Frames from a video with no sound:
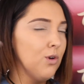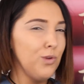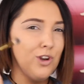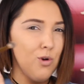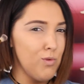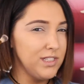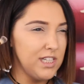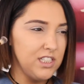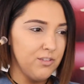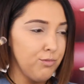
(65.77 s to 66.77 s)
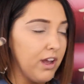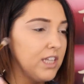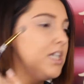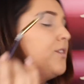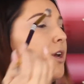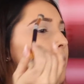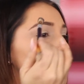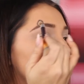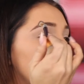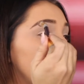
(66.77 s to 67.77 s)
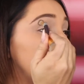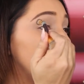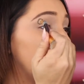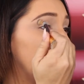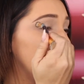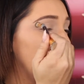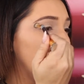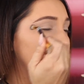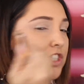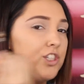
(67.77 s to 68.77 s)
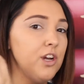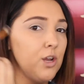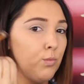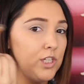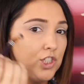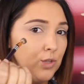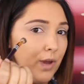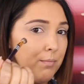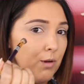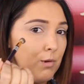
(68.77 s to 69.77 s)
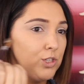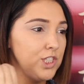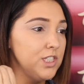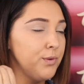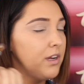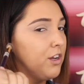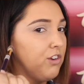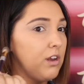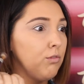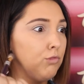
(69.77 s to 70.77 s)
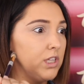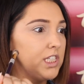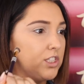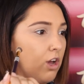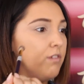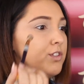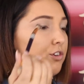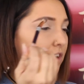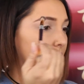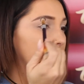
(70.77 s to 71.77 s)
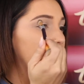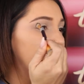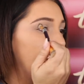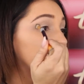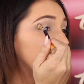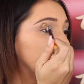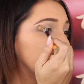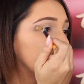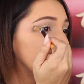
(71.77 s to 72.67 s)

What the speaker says: We don't want tons of product on there. Using very light pressure and windshield wiper motions, we're going to create a really soft gradient effect.